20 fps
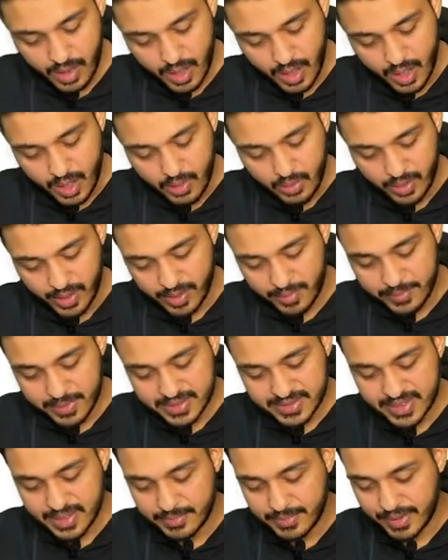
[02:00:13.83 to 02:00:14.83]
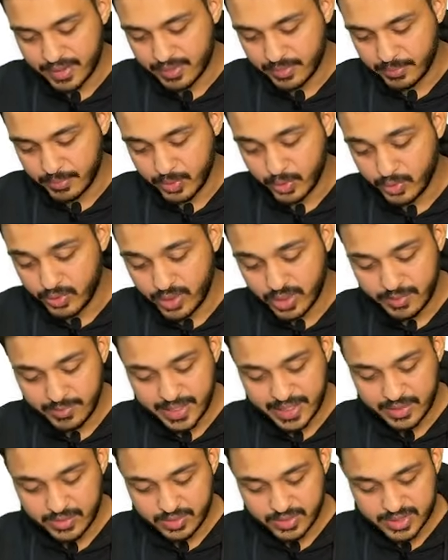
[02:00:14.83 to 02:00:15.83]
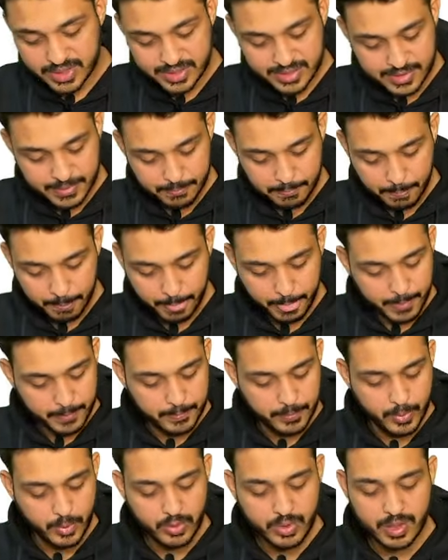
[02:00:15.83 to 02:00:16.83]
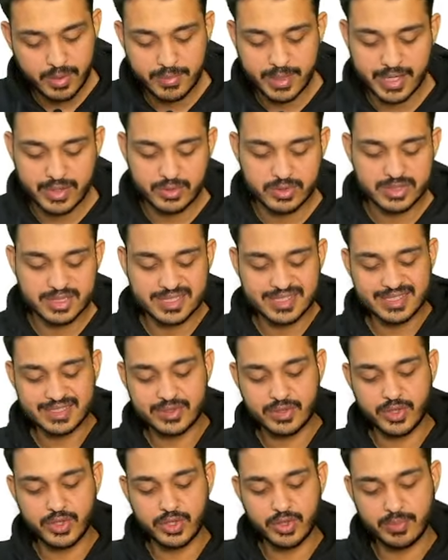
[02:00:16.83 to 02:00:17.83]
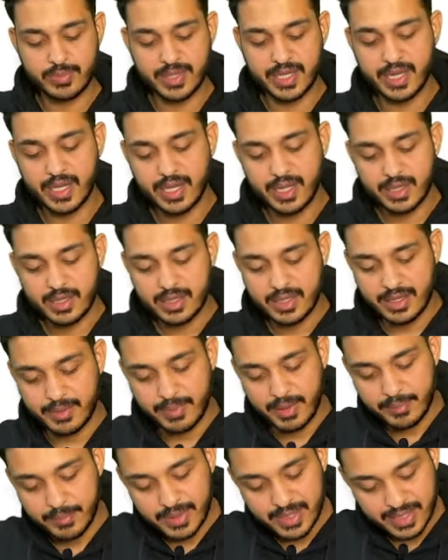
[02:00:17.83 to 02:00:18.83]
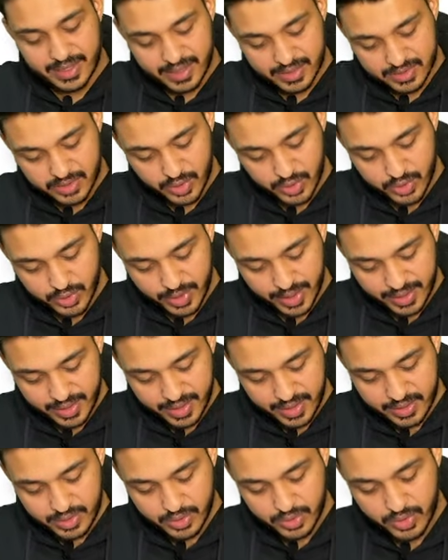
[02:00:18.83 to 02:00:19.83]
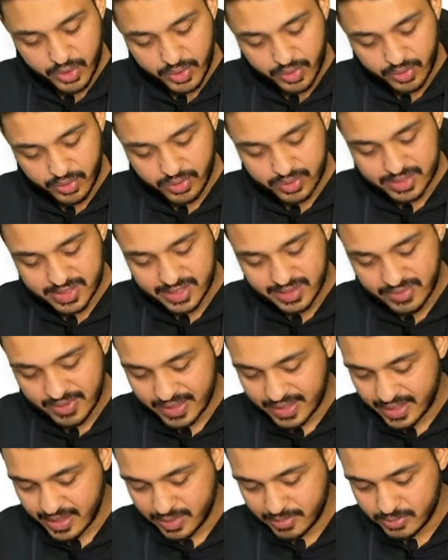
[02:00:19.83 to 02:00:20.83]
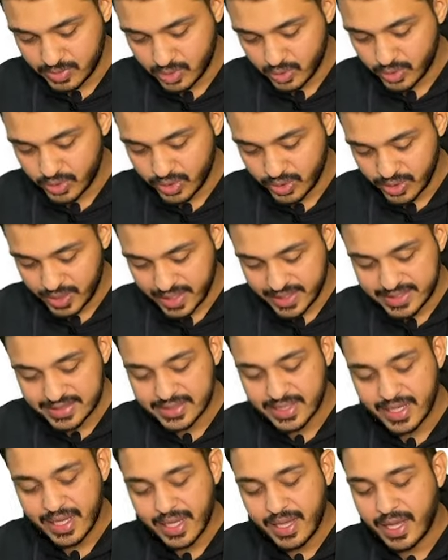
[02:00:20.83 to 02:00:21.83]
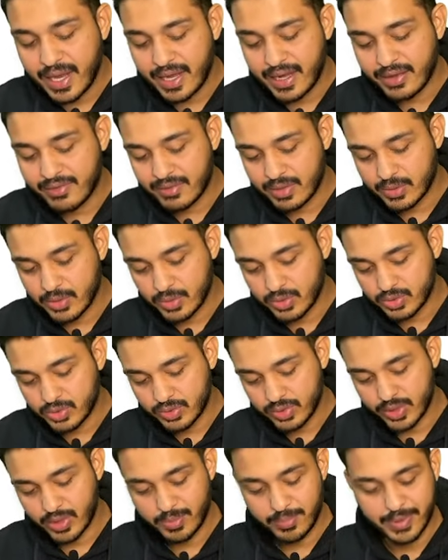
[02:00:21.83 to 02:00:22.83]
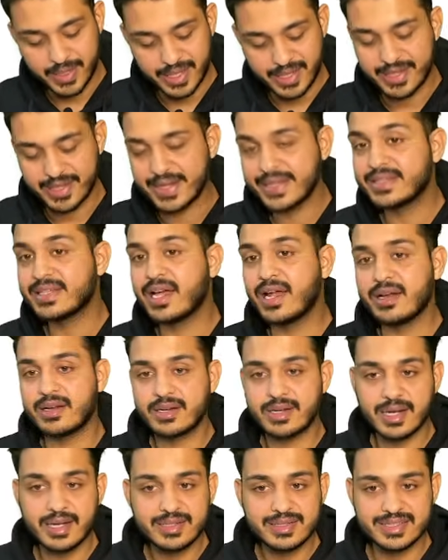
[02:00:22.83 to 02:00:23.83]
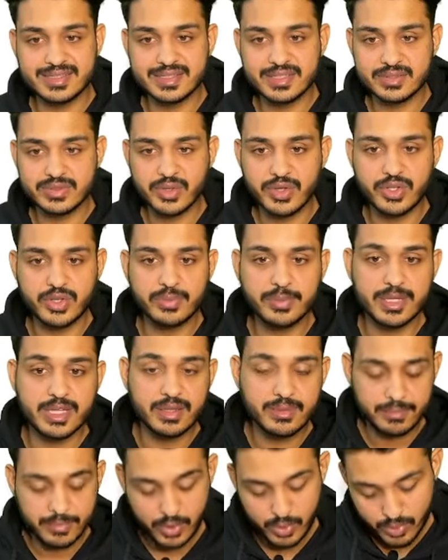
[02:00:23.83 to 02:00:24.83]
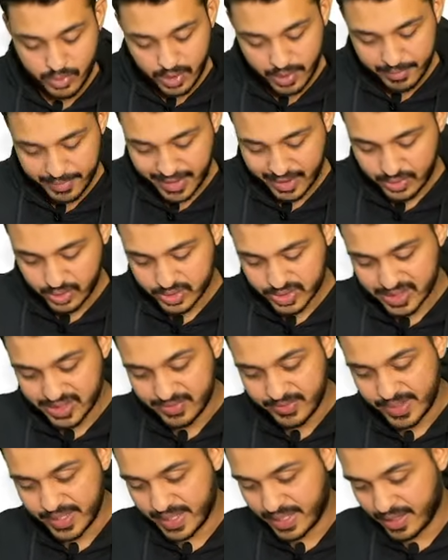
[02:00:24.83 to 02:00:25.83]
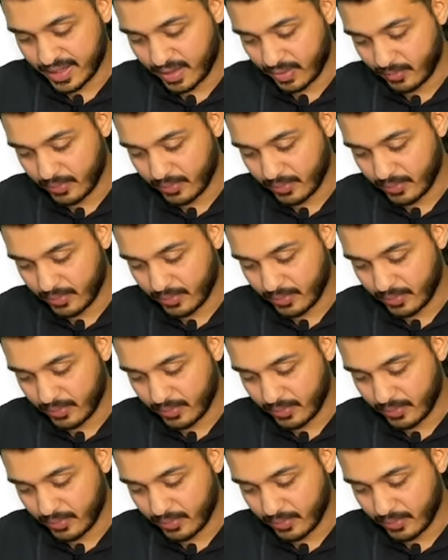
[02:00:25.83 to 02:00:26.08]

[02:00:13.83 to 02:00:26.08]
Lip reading: What happens in mucormycosis? Mucormycosis is going to be, remember, it is going to enter through your nose, it will come through your eyes, and it will go to your brain like that, right? This is going to be the mucormycosis we can have.